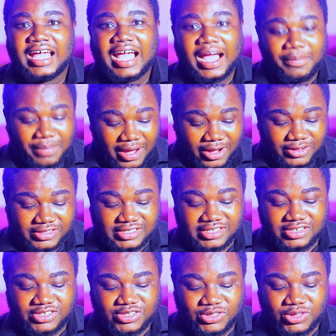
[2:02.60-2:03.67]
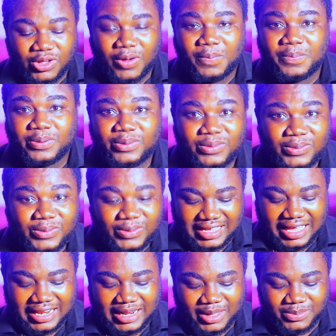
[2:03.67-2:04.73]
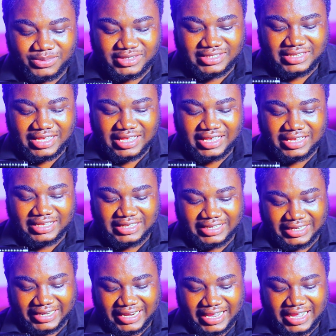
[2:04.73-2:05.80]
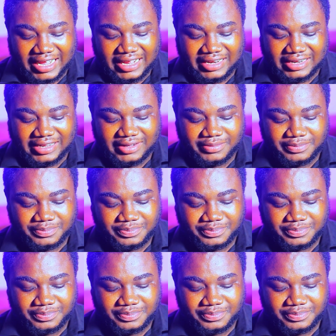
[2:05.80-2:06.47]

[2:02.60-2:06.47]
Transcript: About stop Galamsey in Ghana.